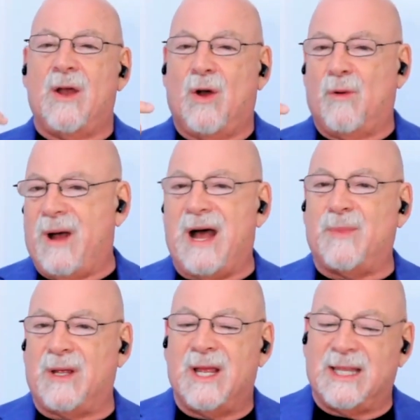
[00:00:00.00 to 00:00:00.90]

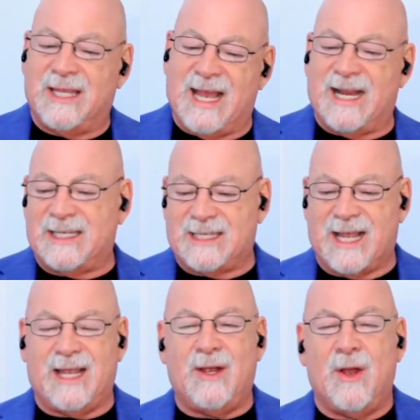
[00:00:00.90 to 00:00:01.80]
Obama, the
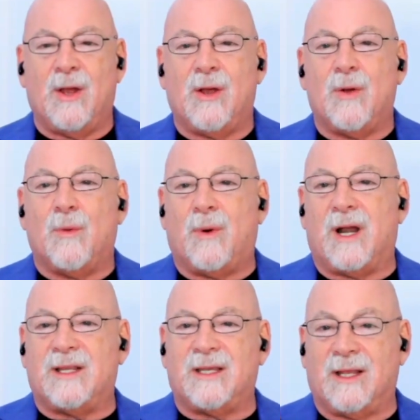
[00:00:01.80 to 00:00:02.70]
NSA
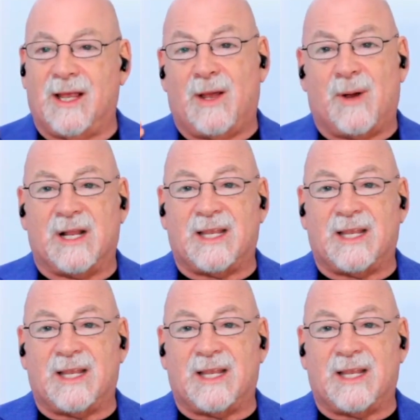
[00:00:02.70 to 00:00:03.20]
wanted